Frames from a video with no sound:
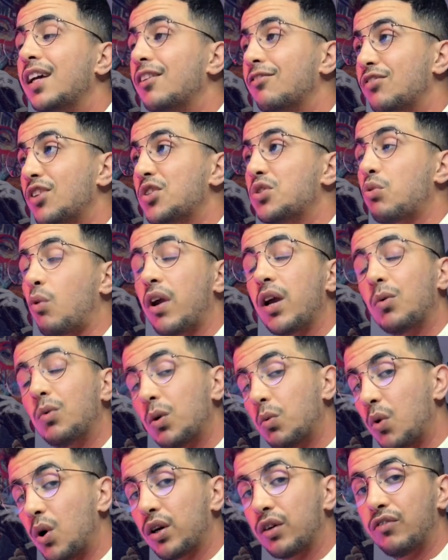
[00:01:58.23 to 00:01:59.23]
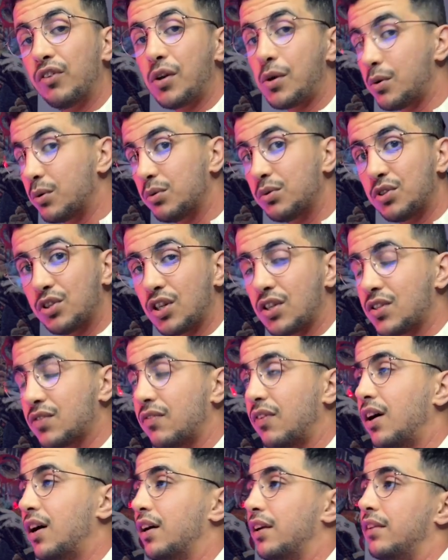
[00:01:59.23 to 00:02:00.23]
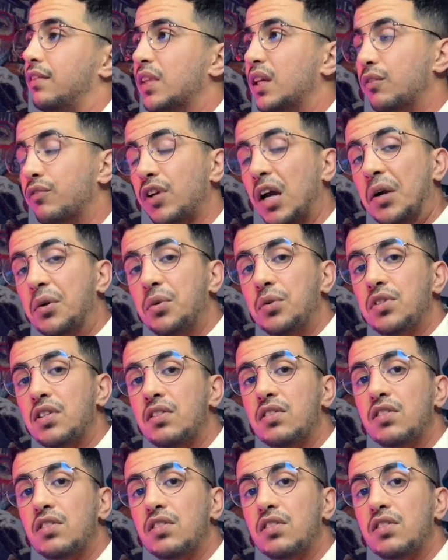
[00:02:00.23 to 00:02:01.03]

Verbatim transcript: this trick will work for you just fine. If you are using